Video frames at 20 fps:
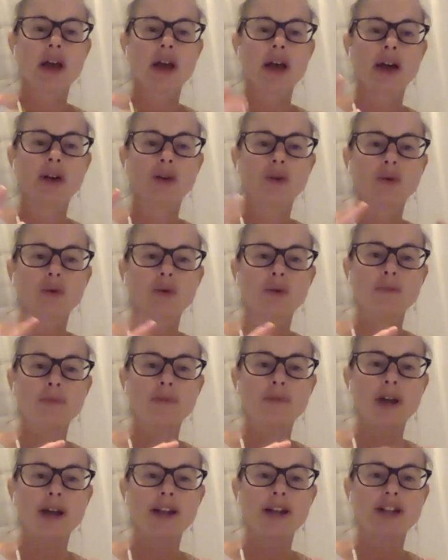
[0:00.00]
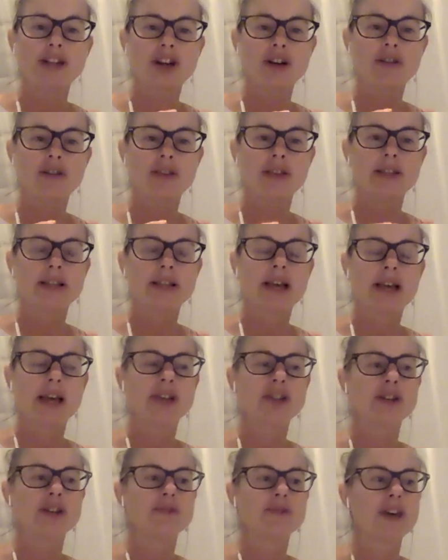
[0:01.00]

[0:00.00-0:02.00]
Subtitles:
and all the pressure and the tension